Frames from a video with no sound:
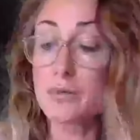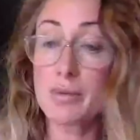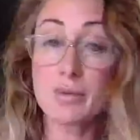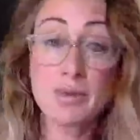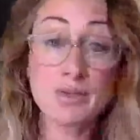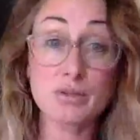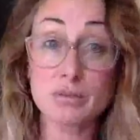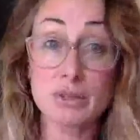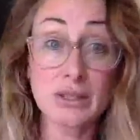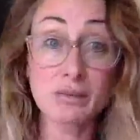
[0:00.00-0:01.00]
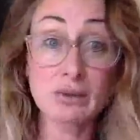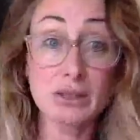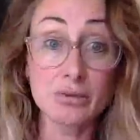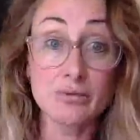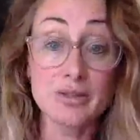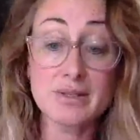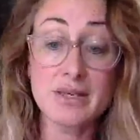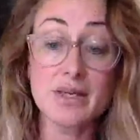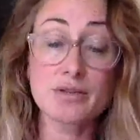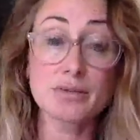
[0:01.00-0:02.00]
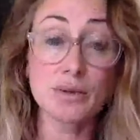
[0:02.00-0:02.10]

Peppermint's really, really good for stage